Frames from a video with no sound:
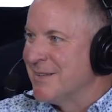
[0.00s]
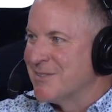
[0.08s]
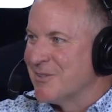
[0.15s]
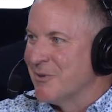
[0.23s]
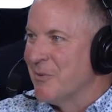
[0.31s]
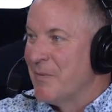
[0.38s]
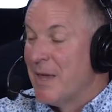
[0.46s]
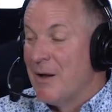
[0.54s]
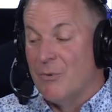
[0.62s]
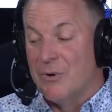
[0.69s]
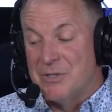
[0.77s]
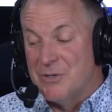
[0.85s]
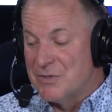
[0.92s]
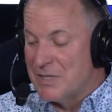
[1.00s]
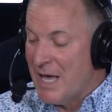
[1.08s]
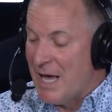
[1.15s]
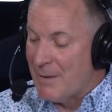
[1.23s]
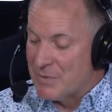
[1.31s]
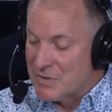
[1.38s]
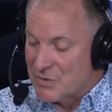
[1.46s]
So what usually
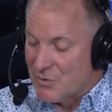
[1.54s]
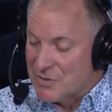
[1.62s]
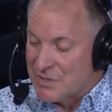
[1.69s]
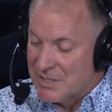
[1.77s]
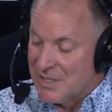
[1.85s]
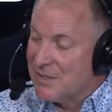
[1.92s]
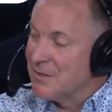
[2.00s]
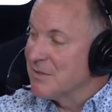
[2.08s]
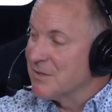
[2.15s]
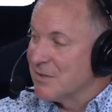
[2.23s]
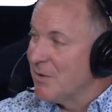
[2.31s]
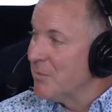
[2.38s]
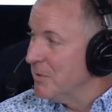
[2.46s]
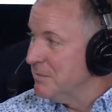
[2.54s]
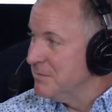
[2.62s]
happens towards the end of the summer